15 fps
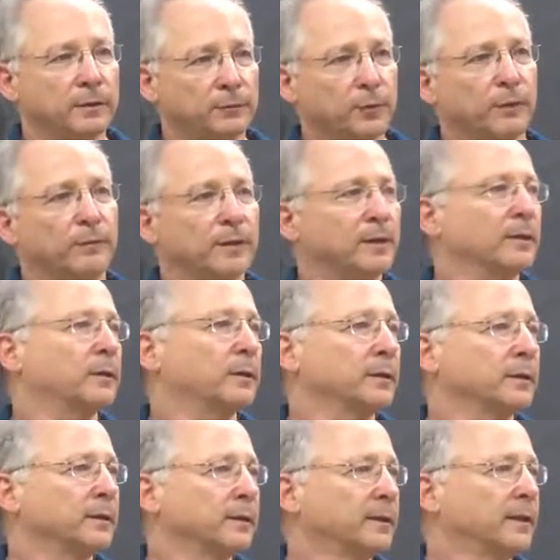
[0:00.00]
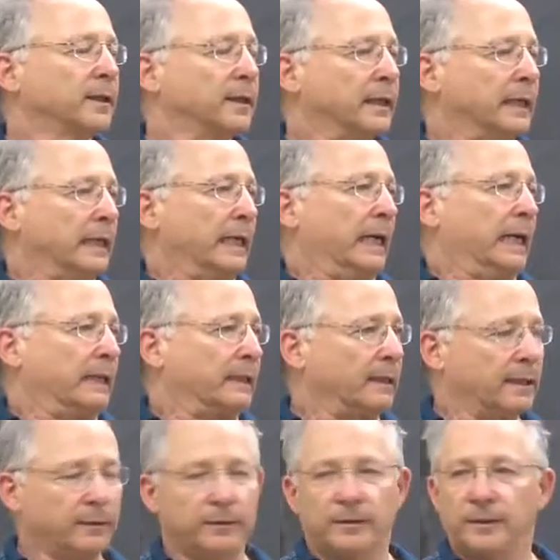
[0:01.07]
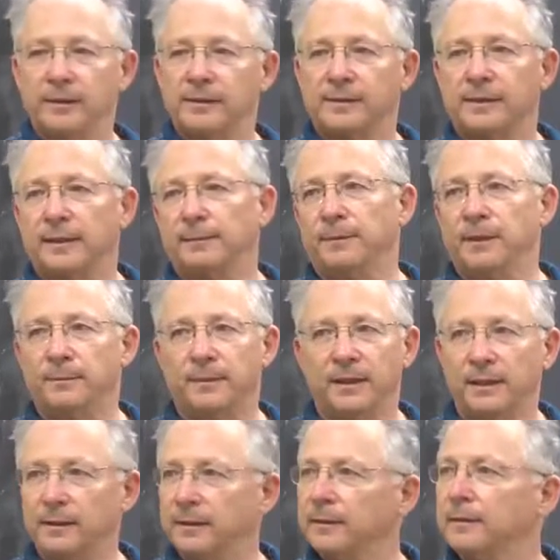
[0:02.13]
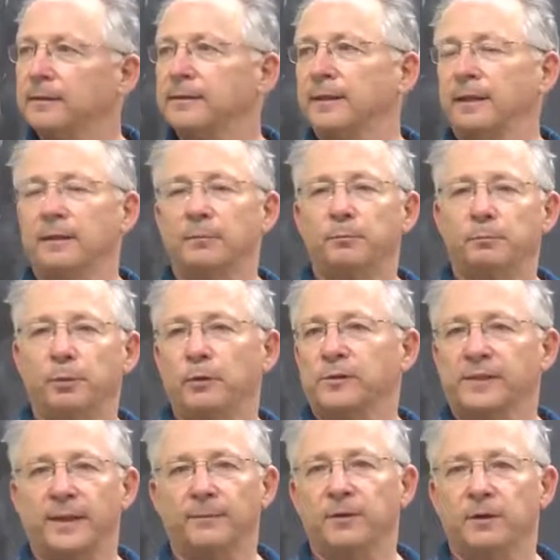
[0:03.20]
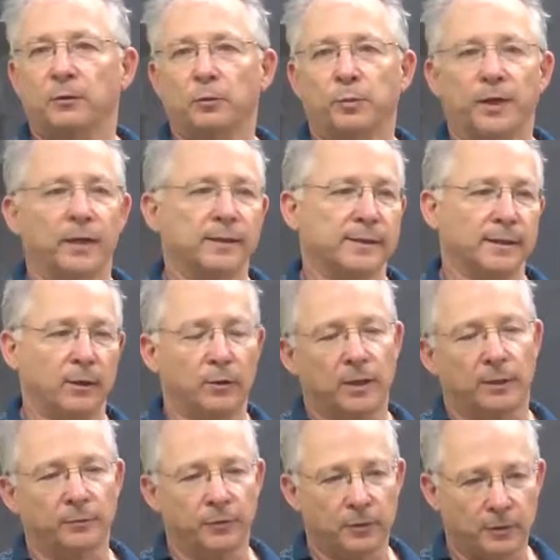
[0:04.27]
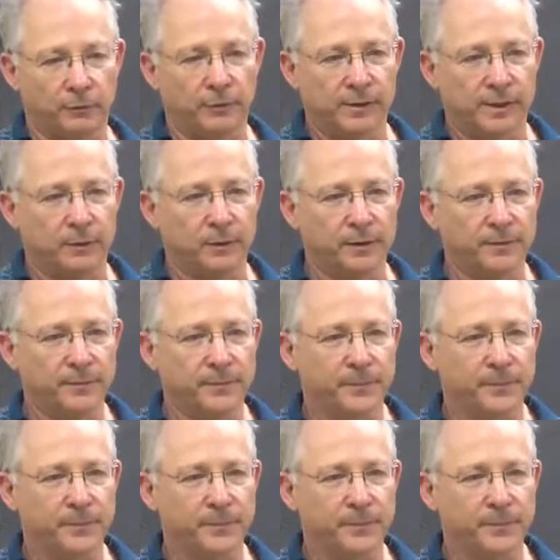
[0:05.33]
If you have any unclarities, email me, send a post something to Piazza, or come to an office hour.